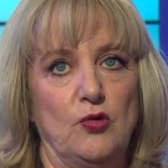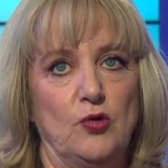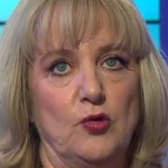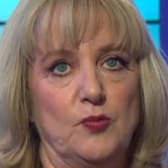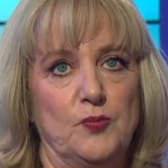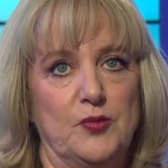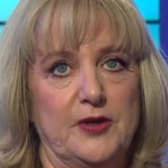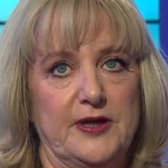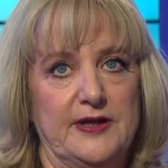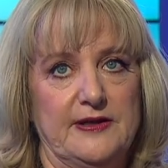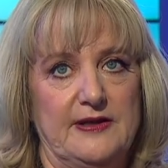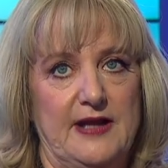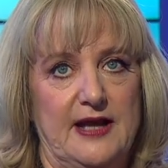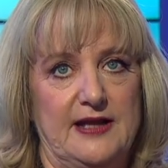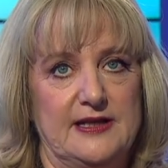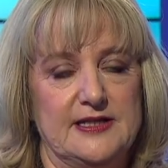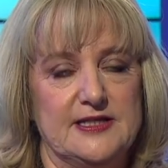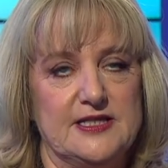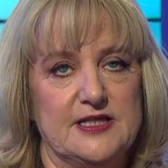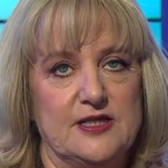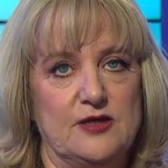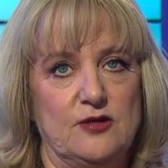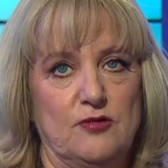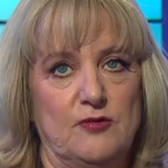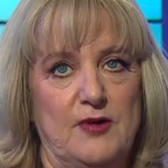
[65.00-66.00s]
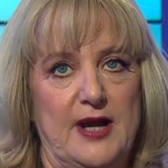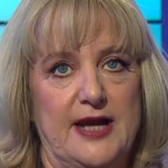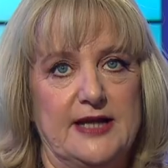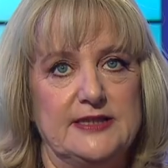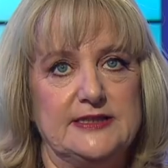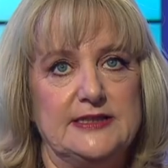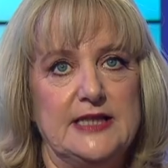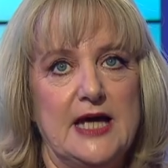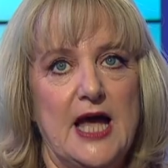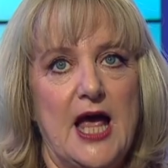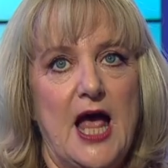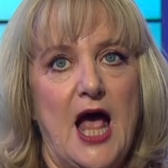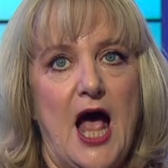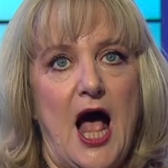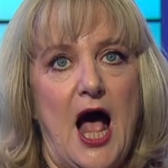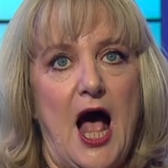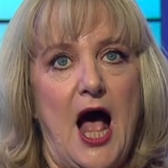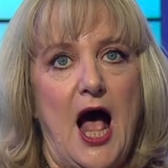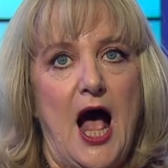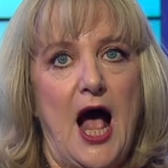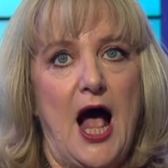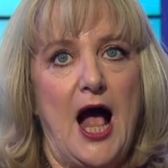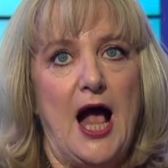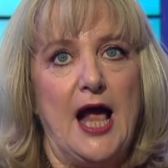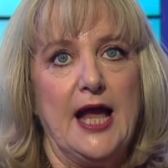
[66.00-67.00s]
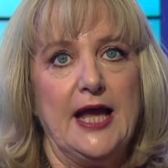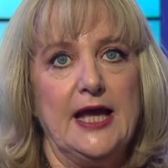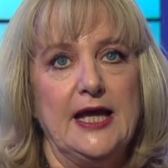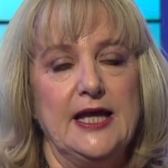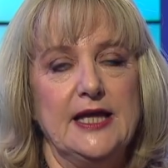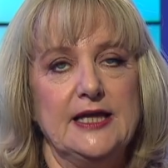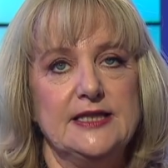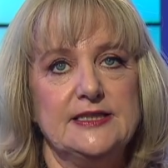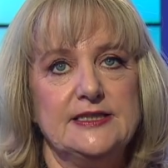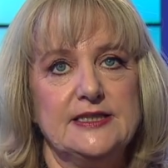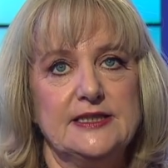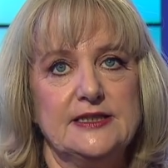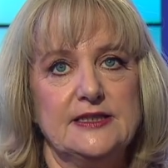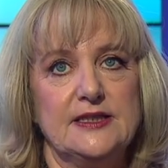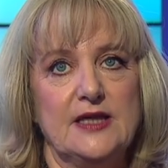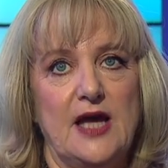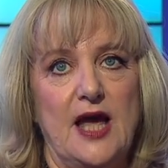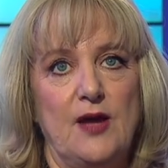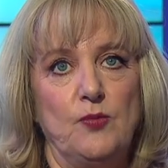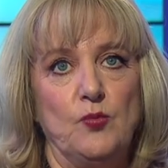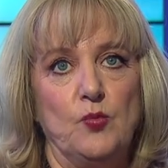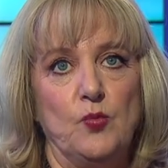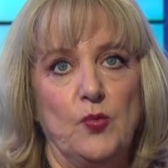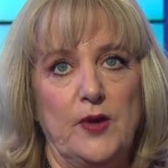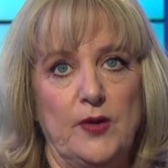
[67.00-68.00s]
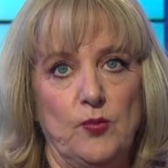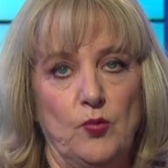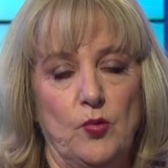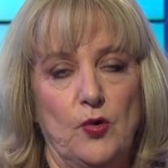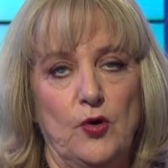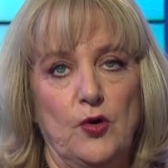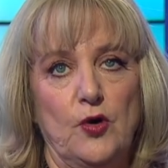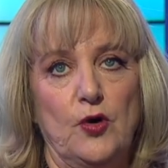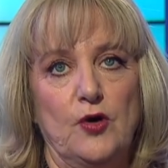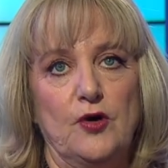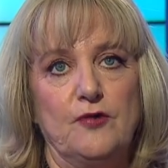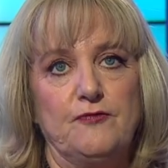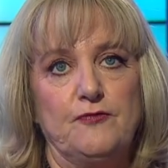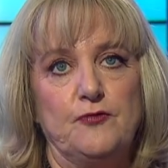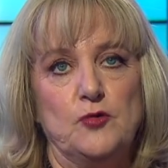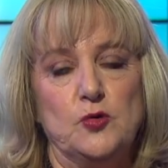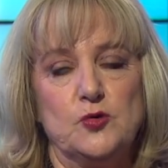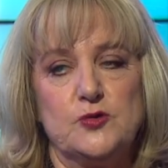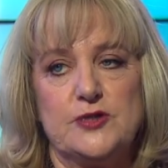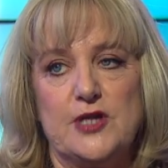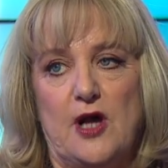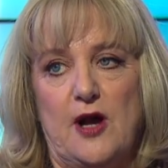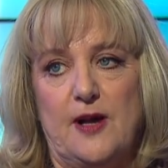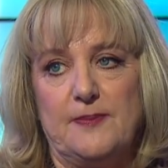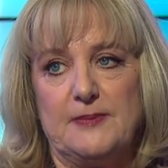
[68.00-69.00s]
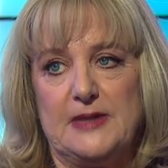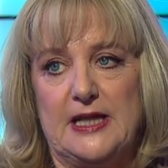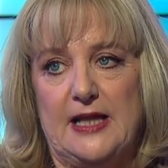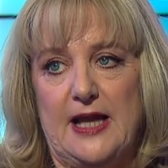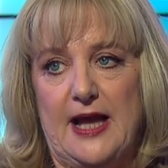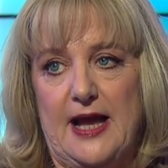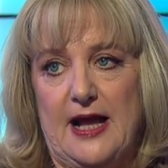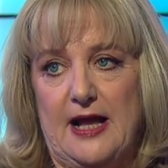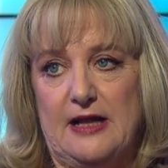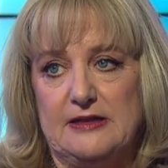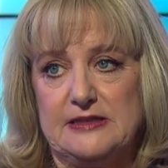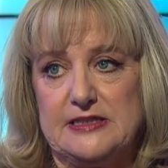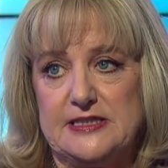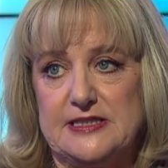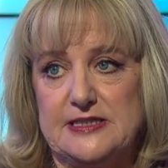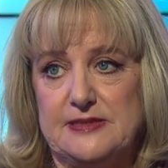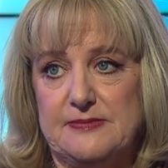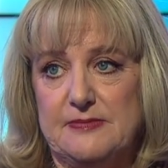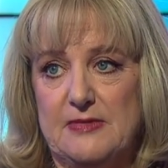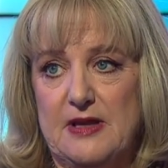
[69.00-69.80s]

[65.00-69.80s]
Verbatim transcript: Albury, that is correct. Uh, he did, and we were full-time clowns.